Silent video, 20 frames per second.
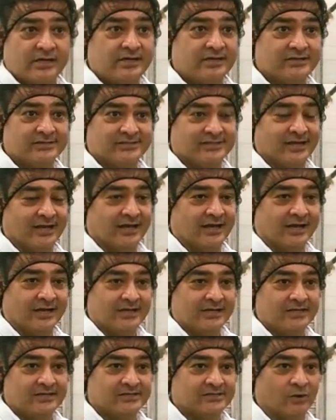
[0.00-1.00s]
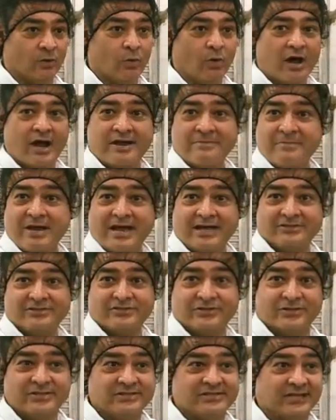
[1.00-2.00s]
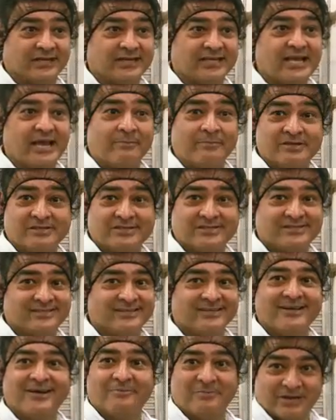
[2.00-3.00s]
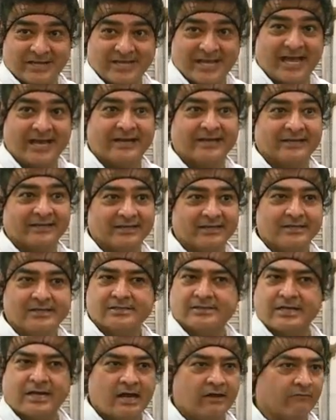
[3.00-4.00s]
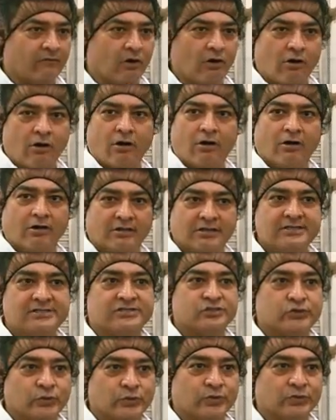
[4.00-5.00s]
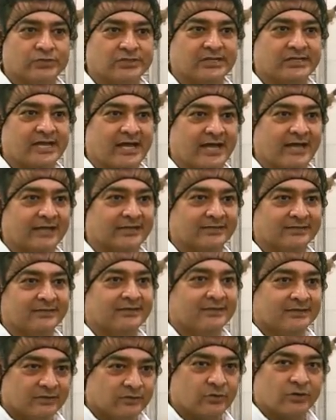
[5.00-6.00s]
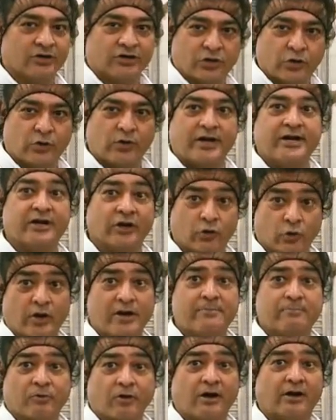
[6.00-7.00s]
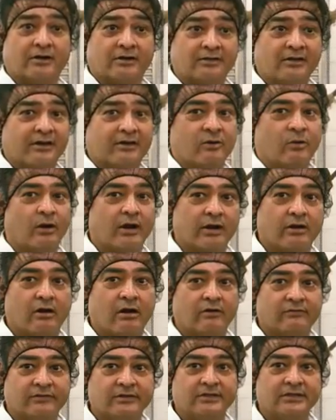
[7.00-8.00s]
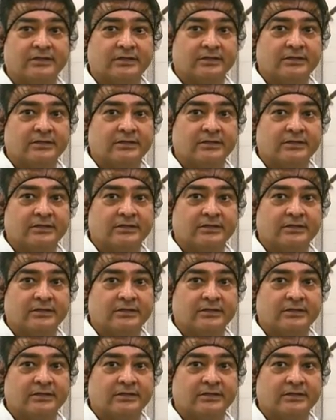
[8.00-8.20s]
he's a wine master, he's a chemist, mechanic. He's got to have all these tools at hand in order to create a great product like Kauai Coffee.